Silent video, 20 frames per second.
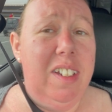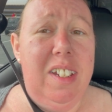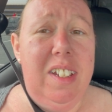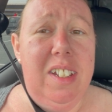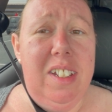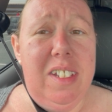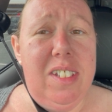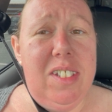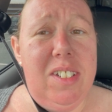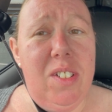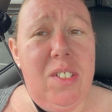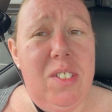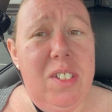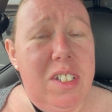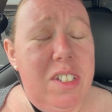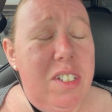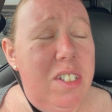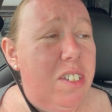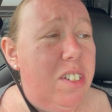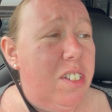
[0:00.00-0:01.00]
there's
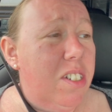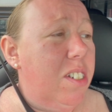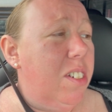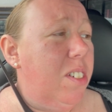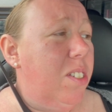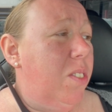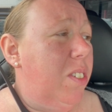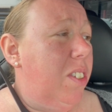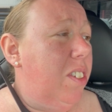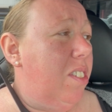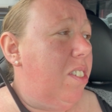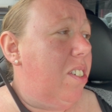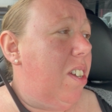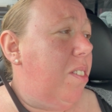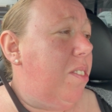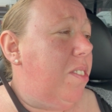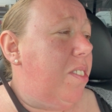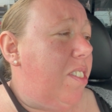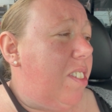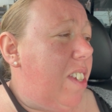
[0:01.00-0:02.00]
nothing to do and there's
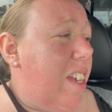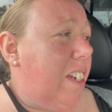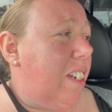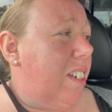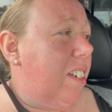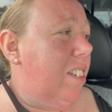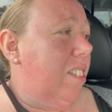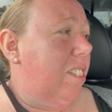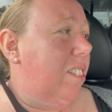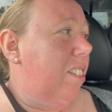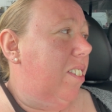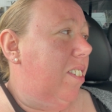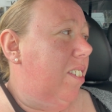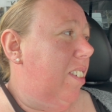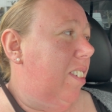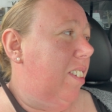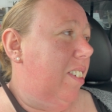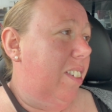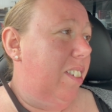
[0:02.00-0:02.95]
no signal.